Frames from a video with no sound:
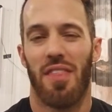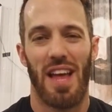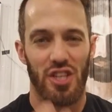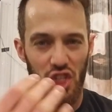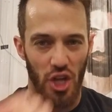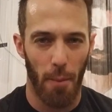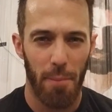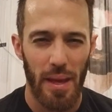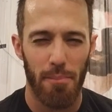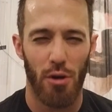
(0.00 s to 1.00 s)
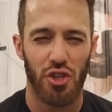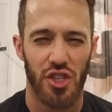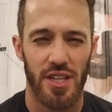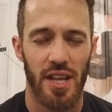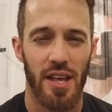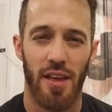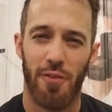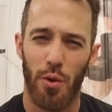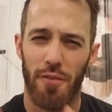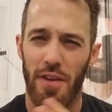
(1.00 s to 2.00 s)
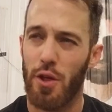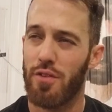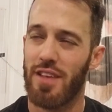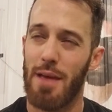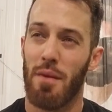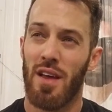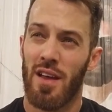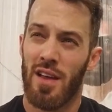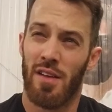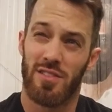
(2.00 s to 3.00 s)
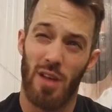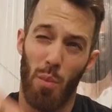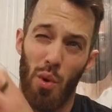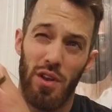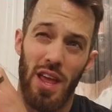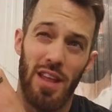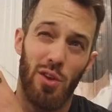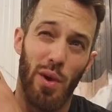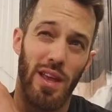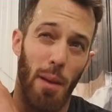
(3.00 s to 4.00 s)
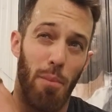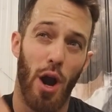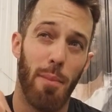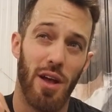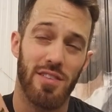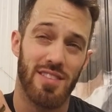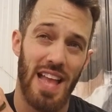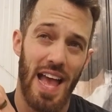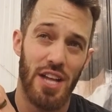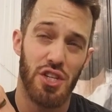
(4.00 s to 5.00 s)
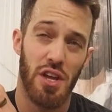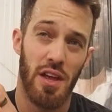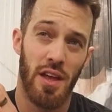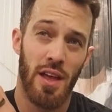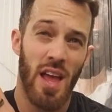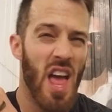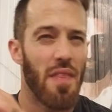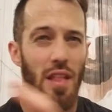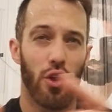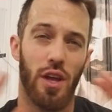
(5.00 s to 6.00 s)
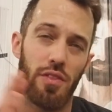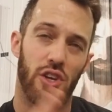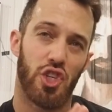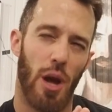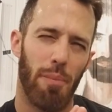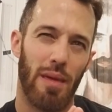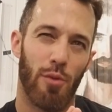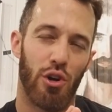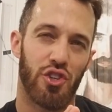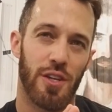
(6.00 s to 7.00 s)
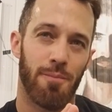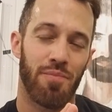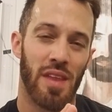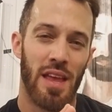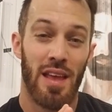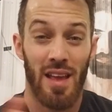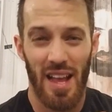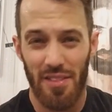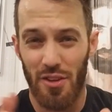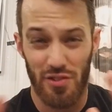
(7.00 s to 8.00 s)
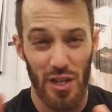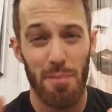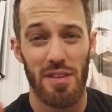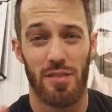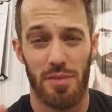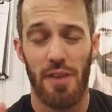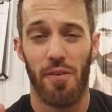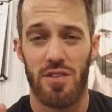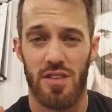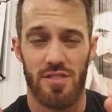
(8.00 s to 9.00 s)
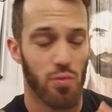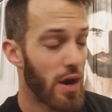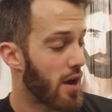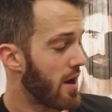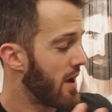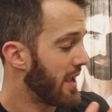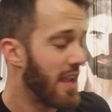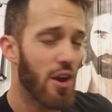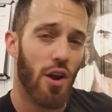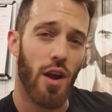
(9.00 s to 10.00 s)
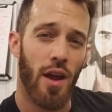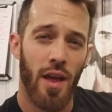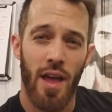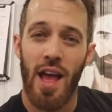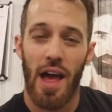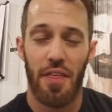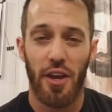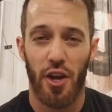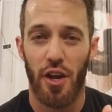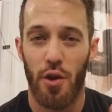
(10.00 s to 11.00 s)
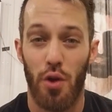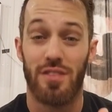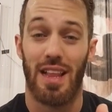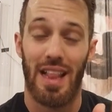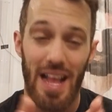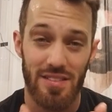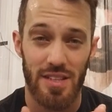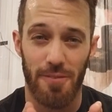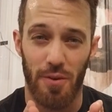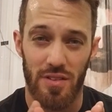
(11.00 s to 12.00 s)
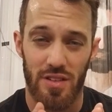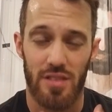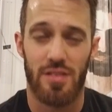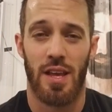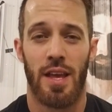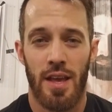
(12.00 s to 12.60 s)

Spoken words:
That jumping motion, if you were to videotape someone doing a barbell snatch and then look at their jumping motion, there's going to be some differences where here, I think you're going to notice less differences.